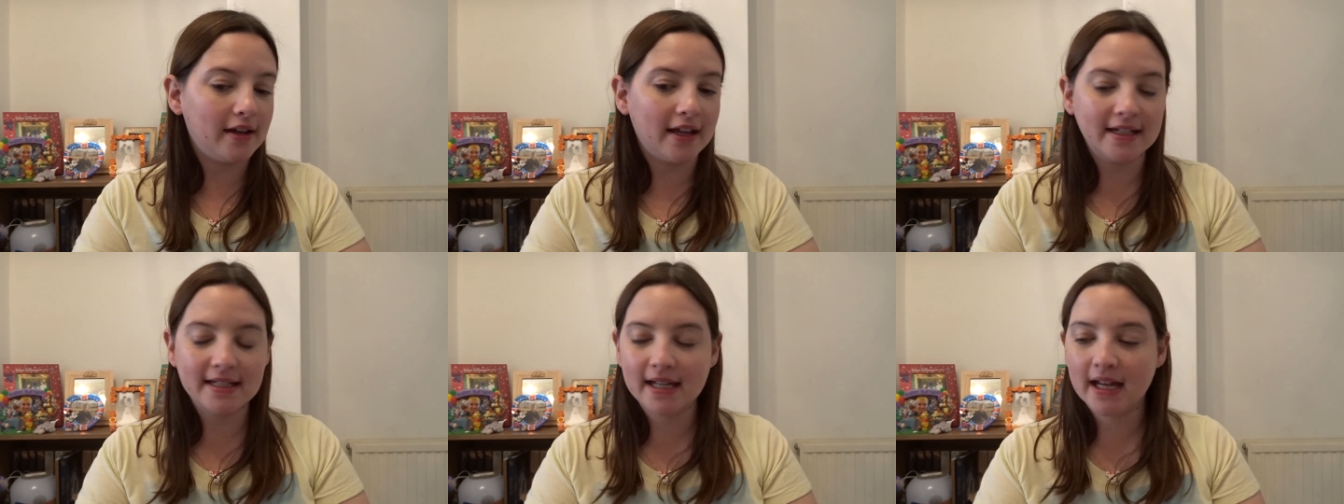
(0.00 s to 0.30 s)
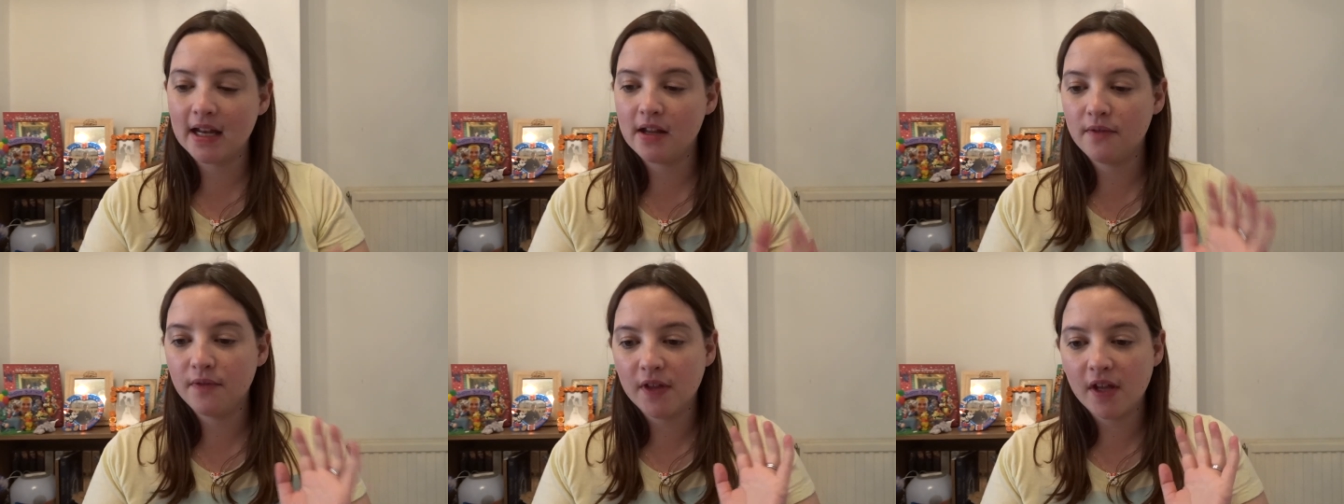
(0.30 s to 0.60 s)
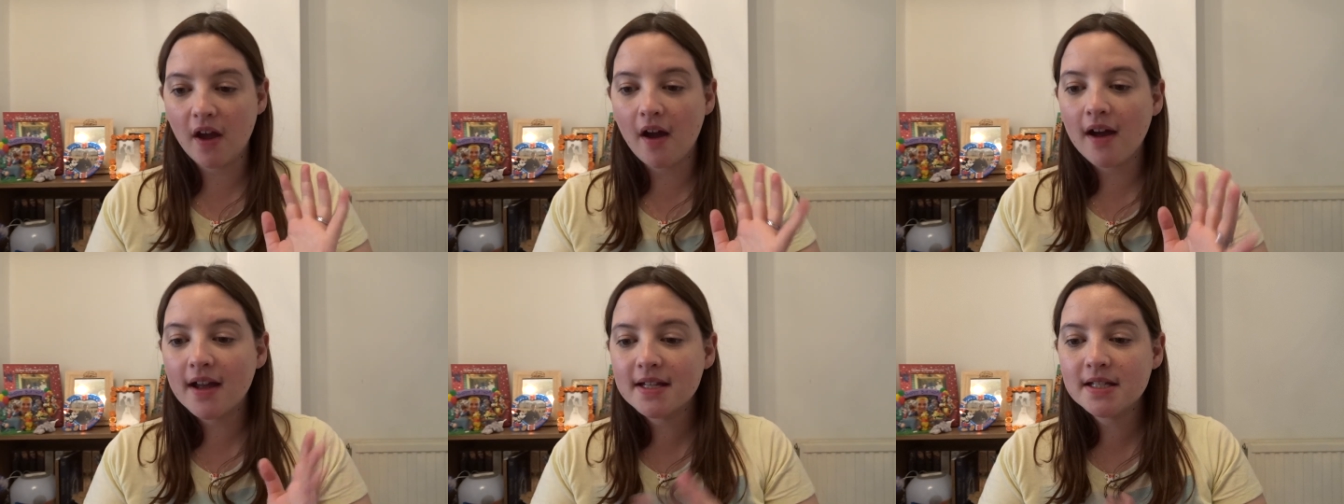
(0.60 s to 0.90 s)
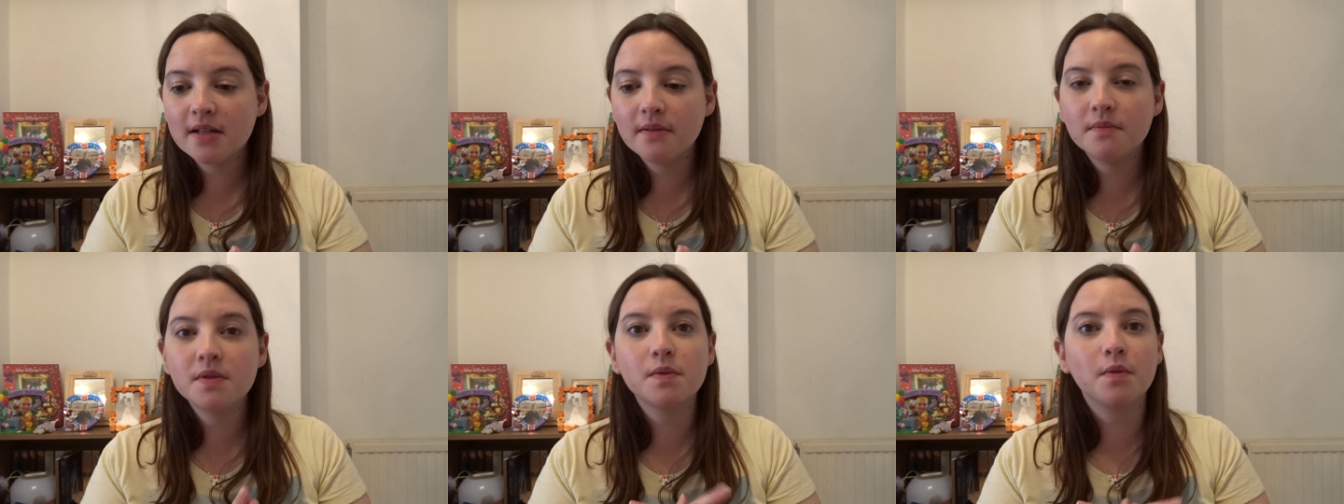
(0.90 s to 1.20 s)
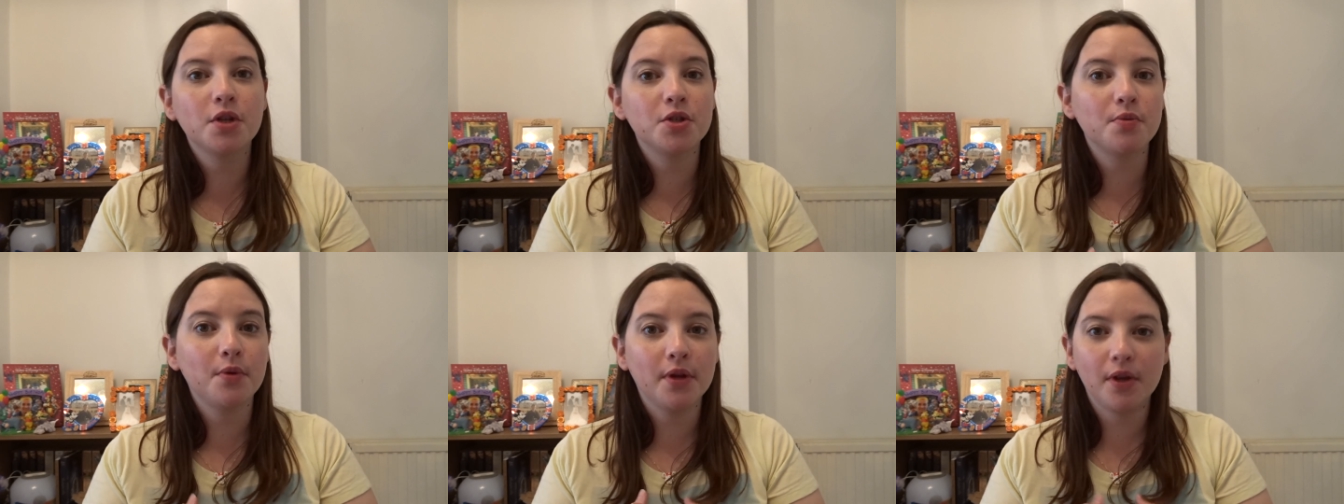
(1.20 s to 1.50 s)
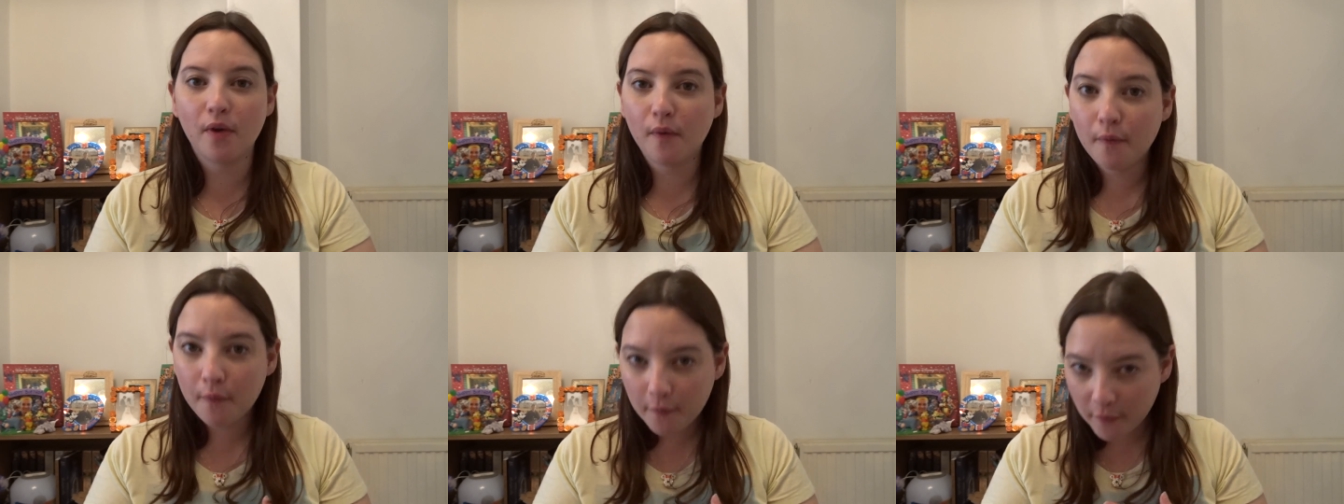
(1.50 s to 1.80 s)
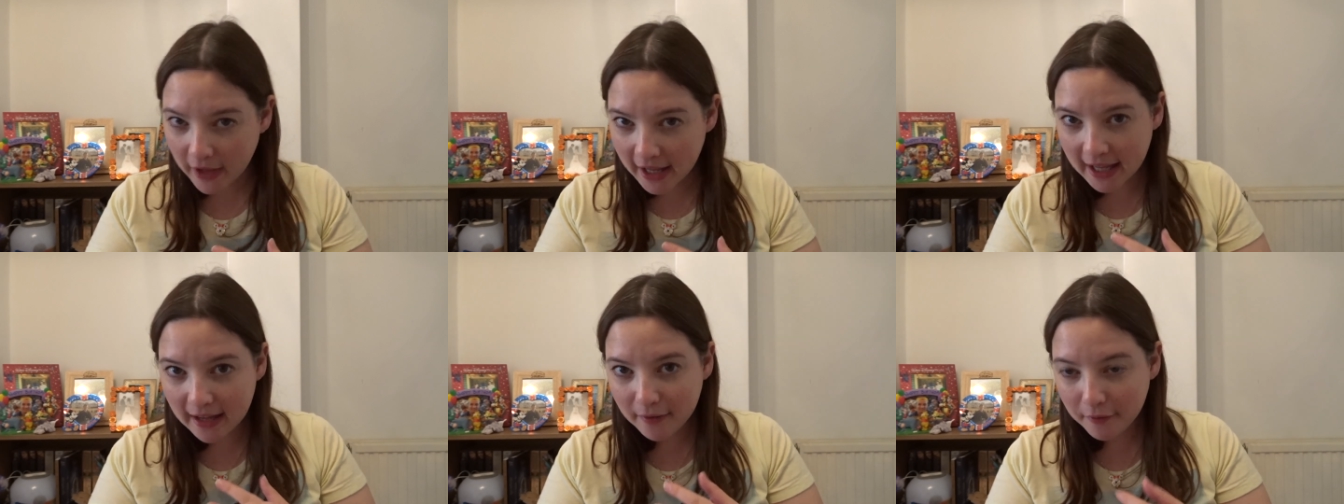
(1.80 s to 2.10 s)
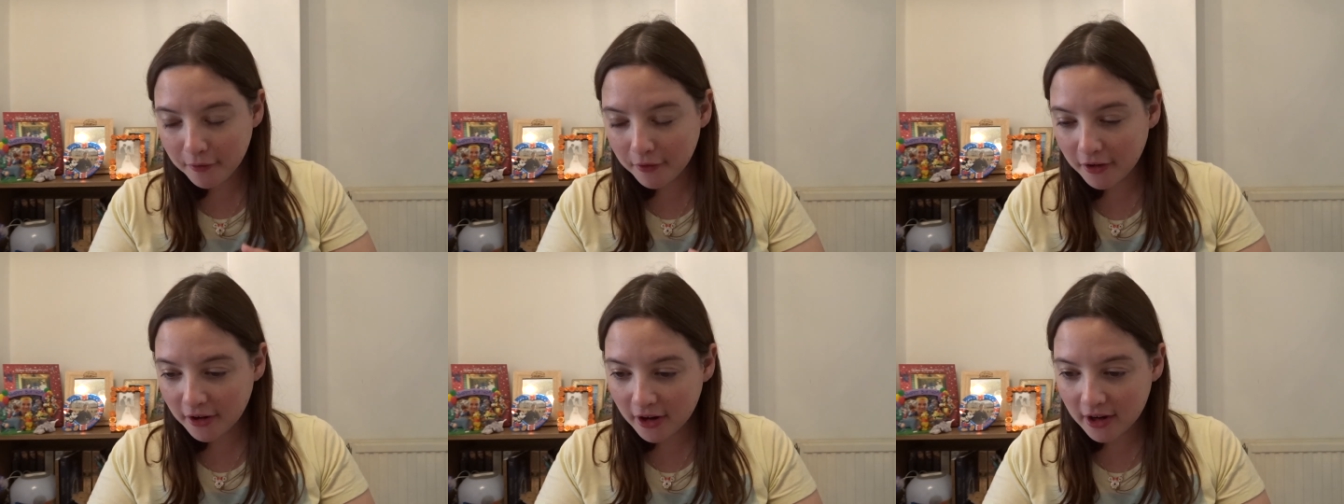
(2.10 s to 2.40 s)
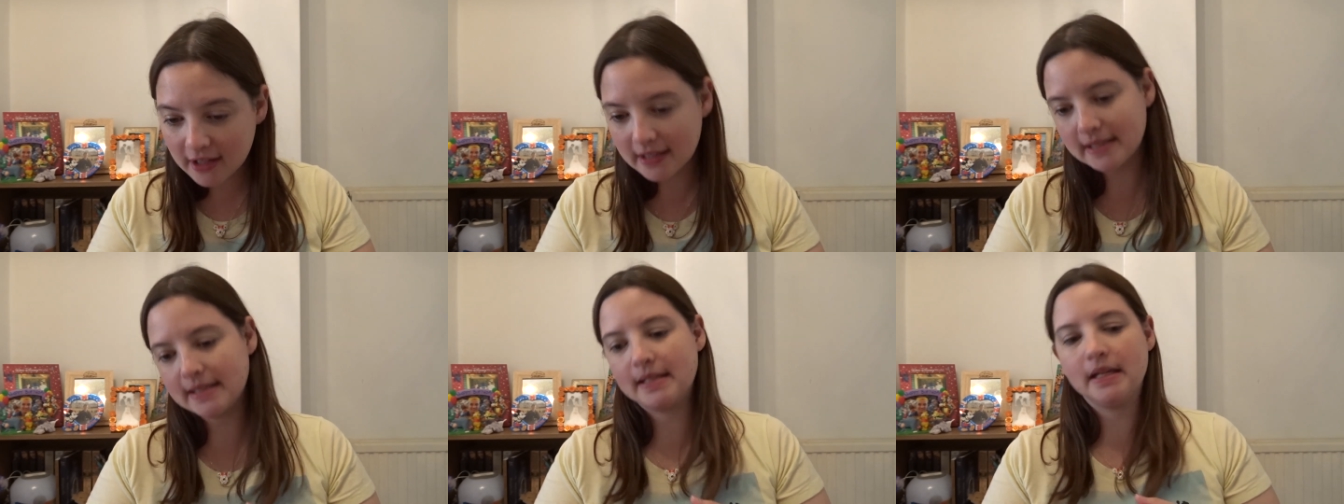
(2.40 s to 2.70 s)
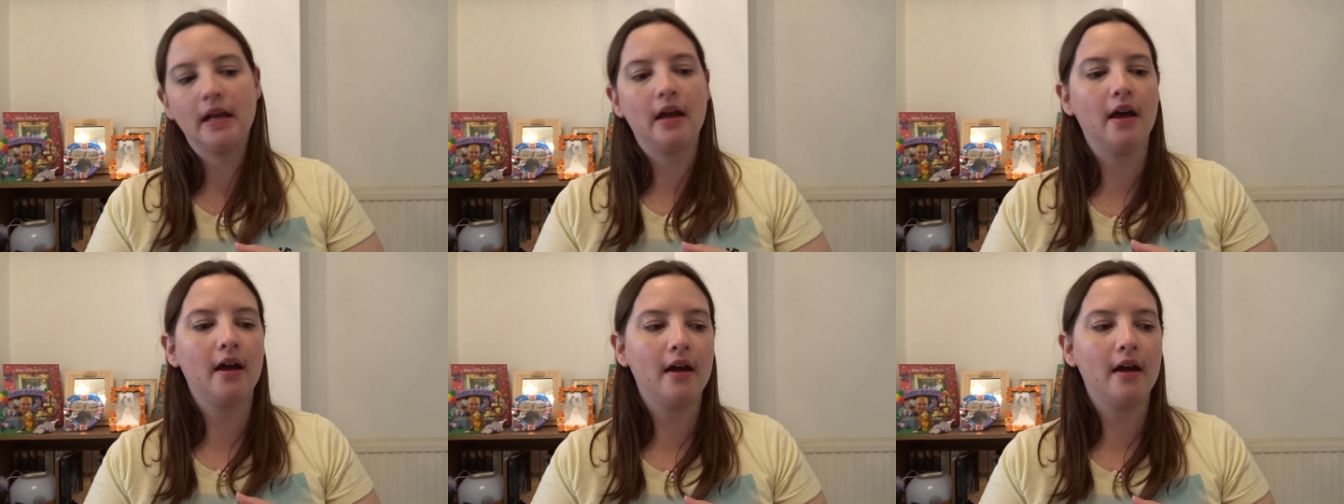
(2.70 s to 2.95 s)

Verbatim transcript: liked any of the items, which were your favourite,